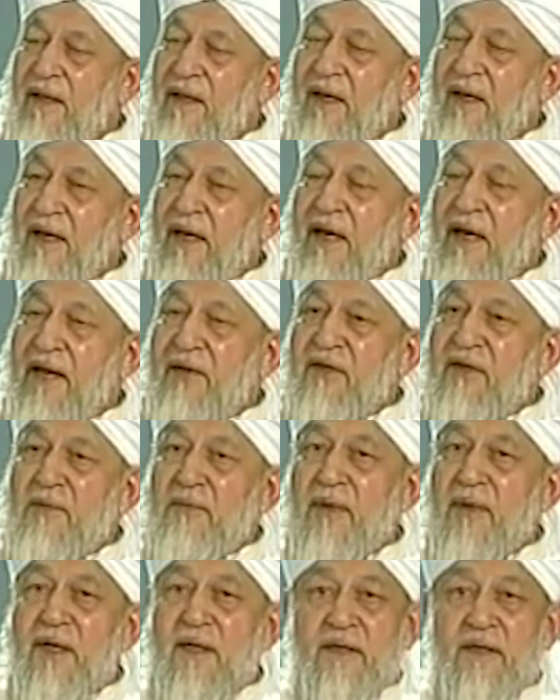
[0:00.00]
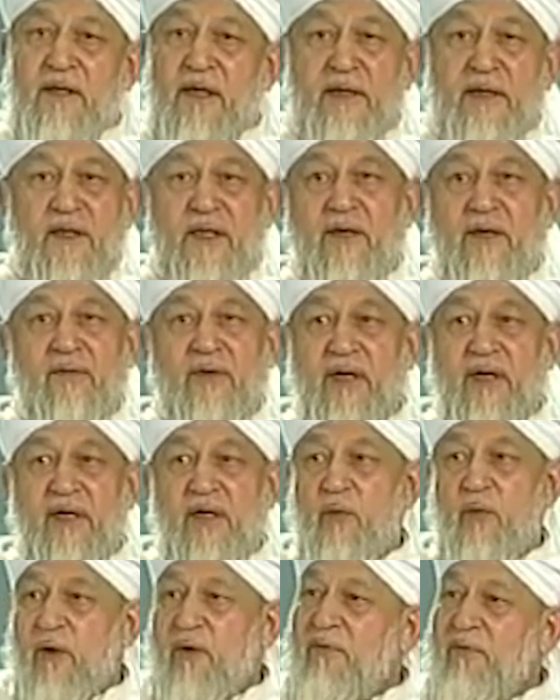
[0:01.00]
and they murder and they can run
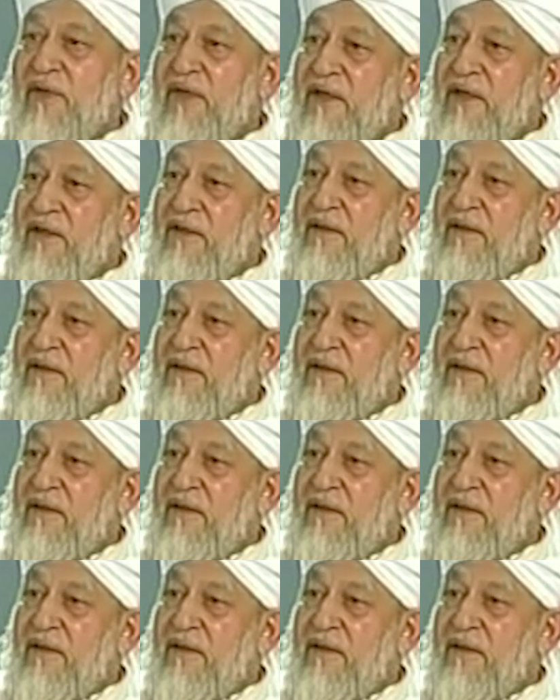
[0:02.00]
away with it,